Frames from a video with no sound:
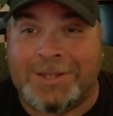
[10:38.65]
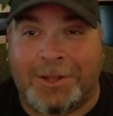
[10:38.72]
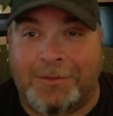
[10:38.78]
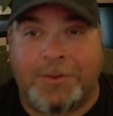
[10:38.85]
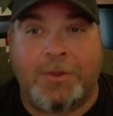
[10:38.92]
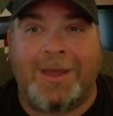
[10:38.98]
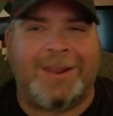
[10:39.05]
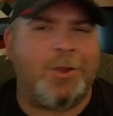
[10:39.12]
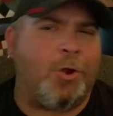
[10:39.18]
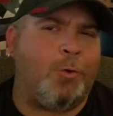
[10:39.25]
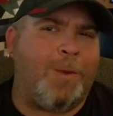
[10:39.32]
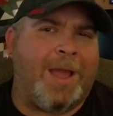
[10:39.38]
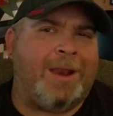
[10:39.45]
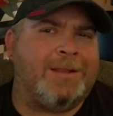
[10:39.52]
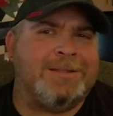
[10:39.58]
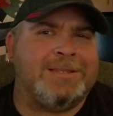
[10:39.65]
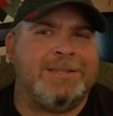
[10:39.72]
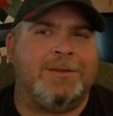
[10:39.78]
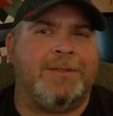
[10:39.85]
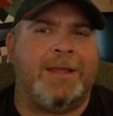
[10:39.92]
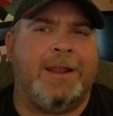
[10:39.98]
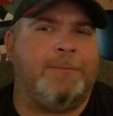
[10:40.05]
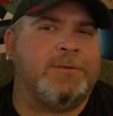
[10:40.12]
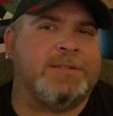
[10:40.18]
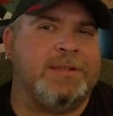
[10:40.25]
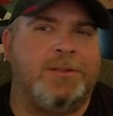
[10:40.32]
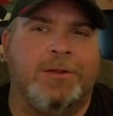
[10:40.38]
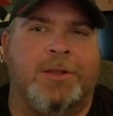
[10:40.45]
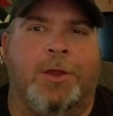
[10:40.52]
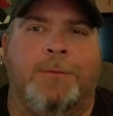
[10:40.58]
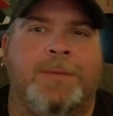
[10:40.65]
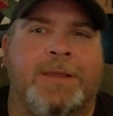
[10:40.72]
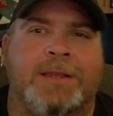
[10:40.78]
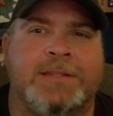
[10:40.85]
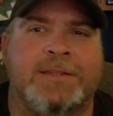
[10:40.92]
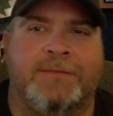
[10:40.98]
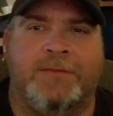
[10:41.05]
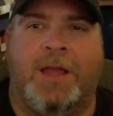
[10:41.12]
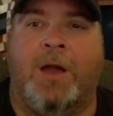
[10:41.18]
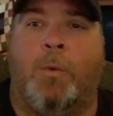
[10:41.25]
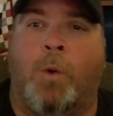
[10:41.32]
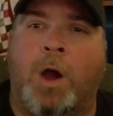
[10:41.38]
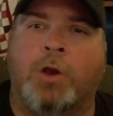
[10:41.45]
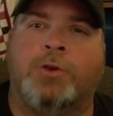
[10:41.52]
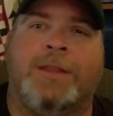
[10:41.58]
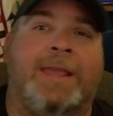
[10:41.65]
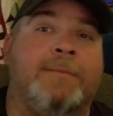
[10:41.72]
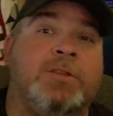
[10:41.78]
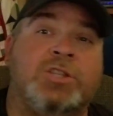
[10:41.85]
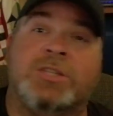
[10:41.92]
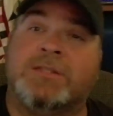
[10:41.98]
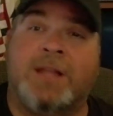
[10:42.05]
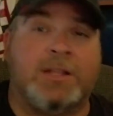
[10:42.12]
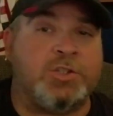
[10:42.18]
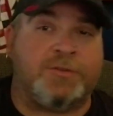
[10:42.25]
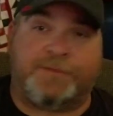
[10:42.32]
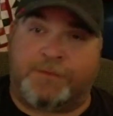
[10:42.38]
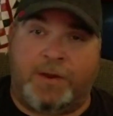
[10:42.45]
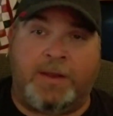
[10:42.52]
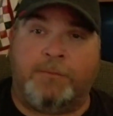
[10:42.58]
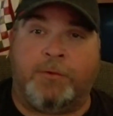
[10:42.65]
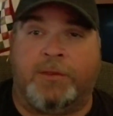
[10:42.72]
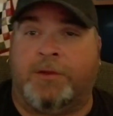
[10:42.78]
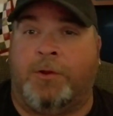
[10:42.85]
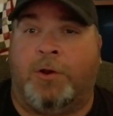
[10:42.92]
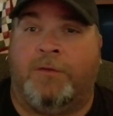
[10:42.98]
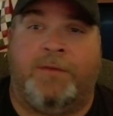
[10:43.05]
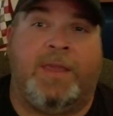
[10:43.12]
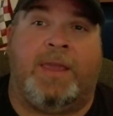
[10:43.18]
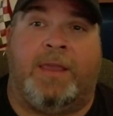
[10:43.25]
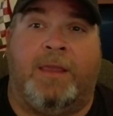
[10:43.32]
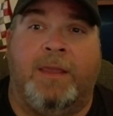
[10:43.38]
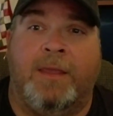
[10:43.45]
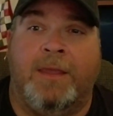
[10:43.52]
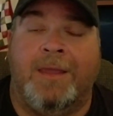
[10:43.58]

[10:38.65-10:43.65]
You know, you got to go around and seal that up with silicone, because if not, water damage is not your friend with an RV.